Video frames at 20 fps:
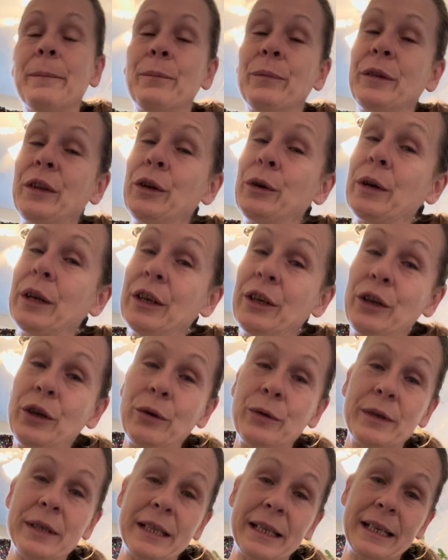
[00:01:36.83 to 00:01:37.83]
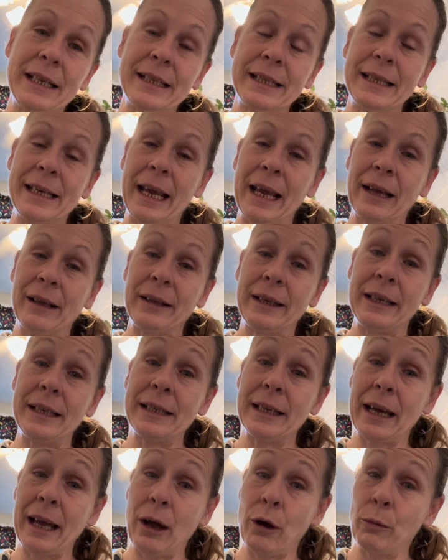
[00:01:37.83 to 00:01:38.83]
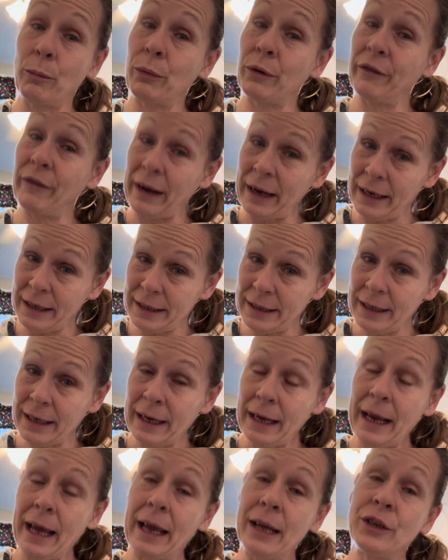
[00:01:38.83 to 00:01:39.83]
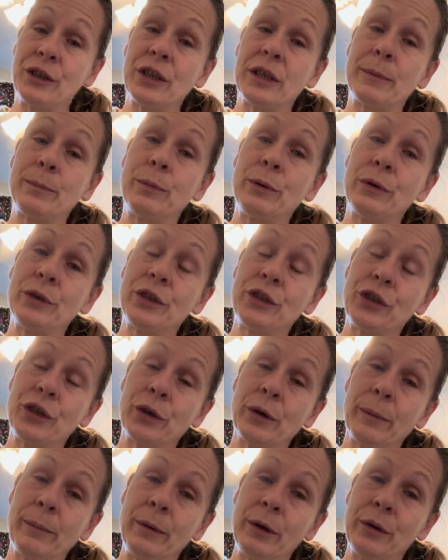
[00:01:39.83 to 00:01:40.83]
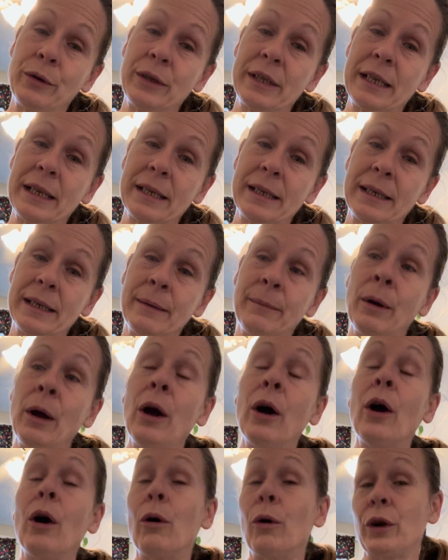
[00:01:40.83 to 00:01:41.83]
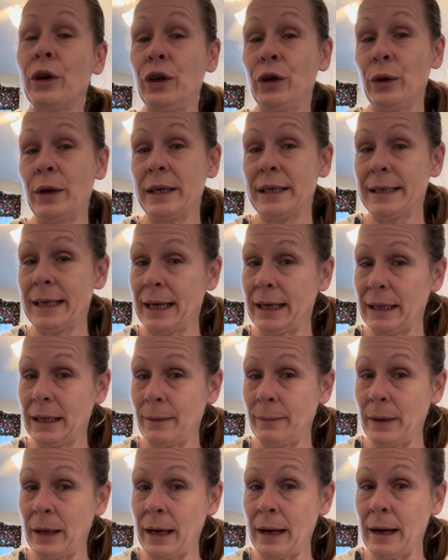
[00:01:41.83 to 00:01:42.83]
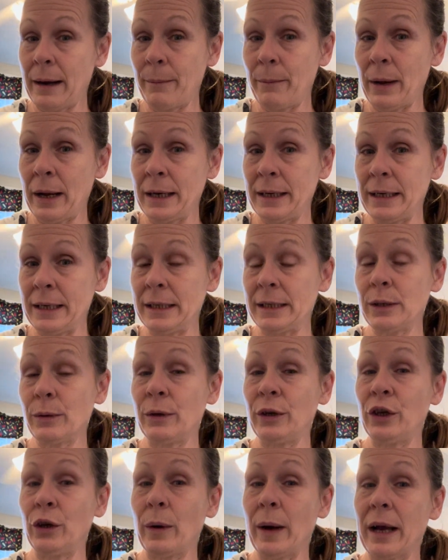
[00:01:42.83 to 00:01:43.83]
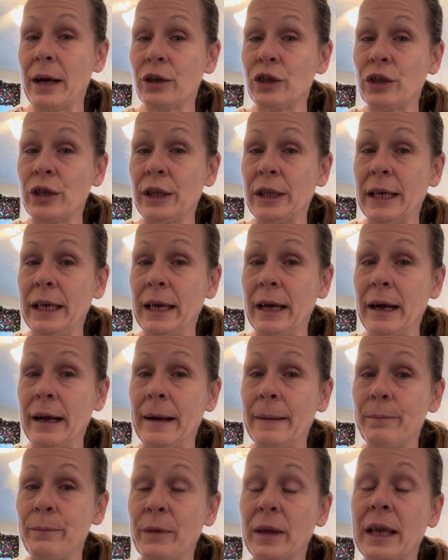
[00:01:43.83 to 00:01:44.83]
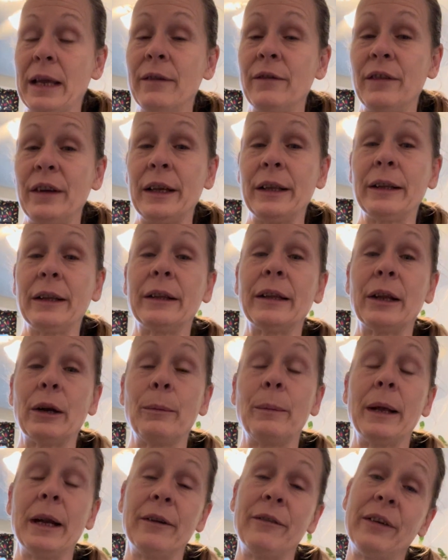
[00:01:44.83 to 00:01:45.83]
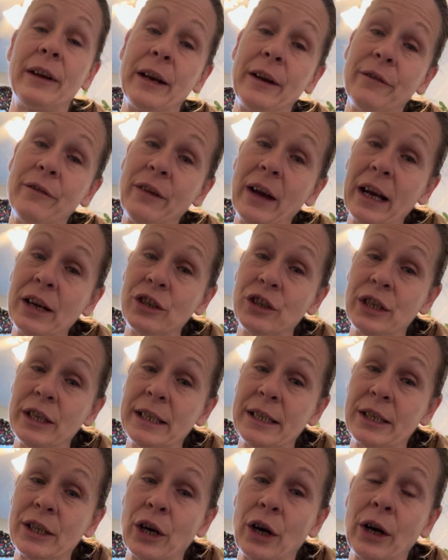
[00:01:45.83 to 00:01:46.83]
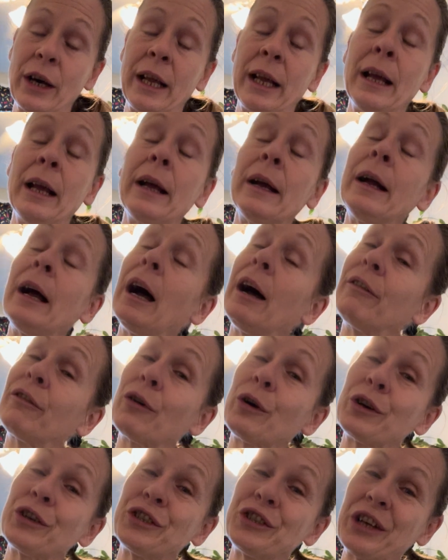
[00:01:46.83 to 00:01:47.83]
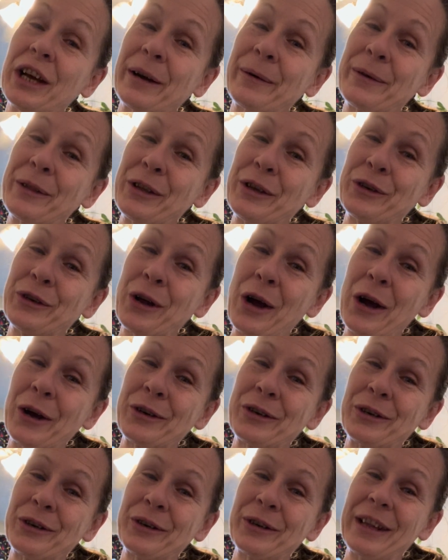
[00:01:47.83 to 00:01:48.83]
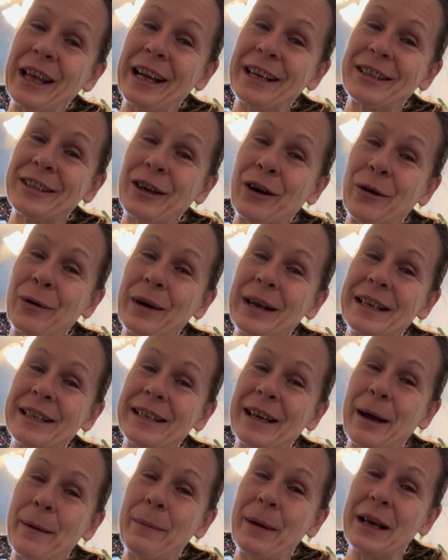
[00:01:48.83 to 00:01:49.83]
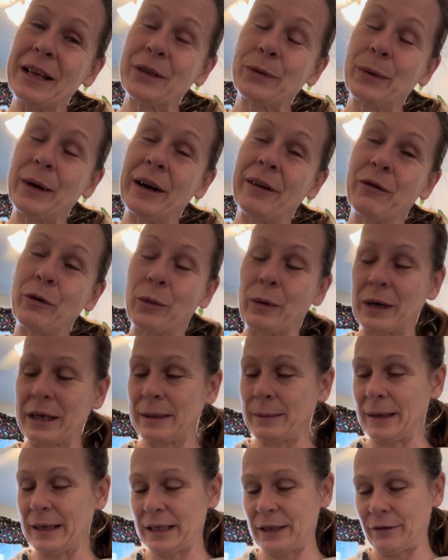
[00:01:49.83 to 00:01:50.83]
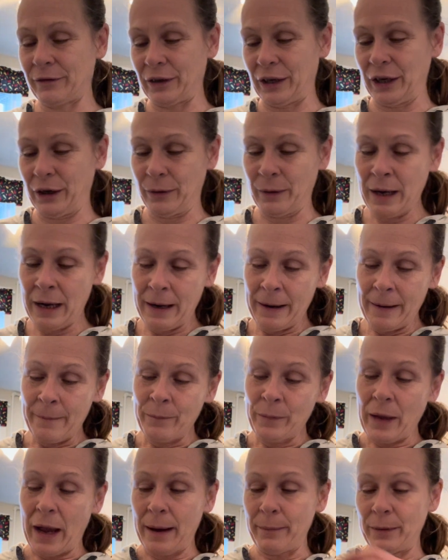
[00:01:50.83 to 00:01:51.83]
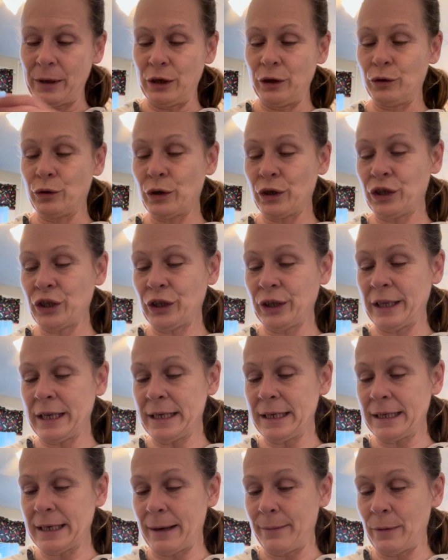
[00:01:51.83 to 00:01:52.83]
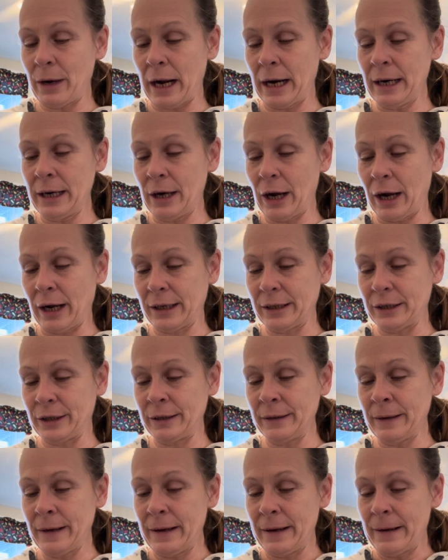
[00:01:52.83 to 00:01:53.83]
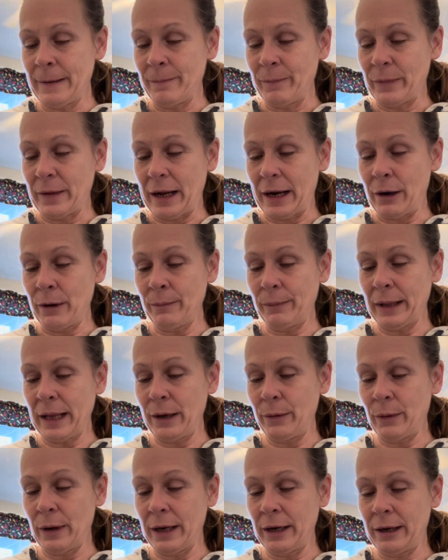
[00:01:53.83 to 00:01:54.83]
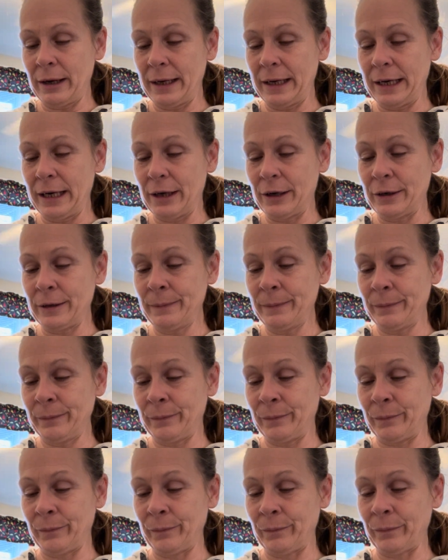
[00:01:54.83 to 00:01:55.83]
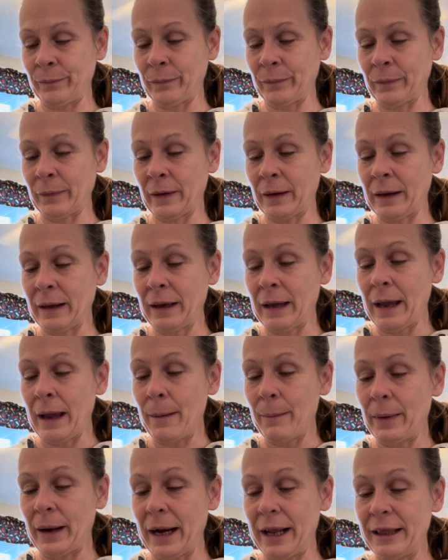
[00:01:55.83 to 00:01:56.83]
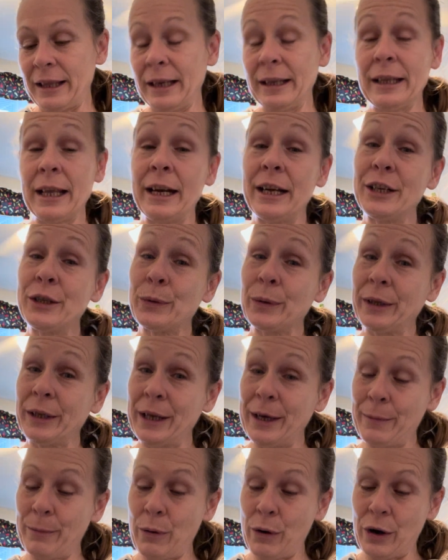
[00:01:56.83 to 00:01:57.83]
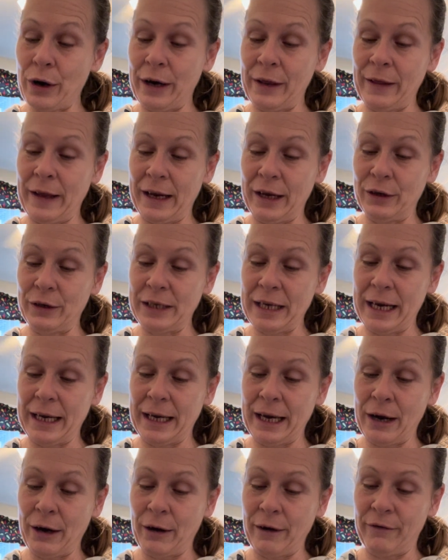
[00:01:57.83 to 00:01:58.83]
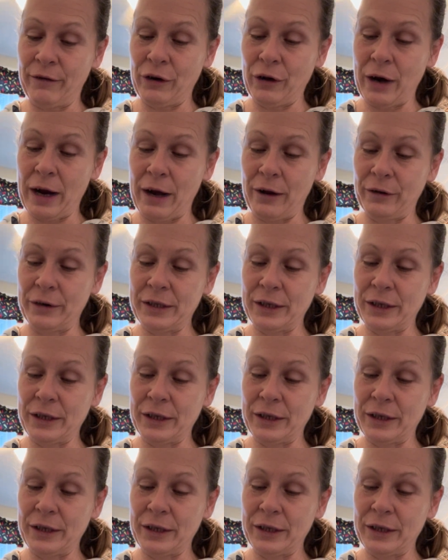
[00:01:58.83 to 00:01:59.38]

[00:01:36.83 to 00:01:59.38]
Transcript: You can use these daily to help prevent and just boost your immune system, or you can take them in an abundance when you actually can feel a little bit of an infection starting. Of course, check with your doctor. That's always best, whatever works best for you. I'm a nutritionist. I'm not a doctor, and I don't play one on here. But I think that it's really important that you take care of your health.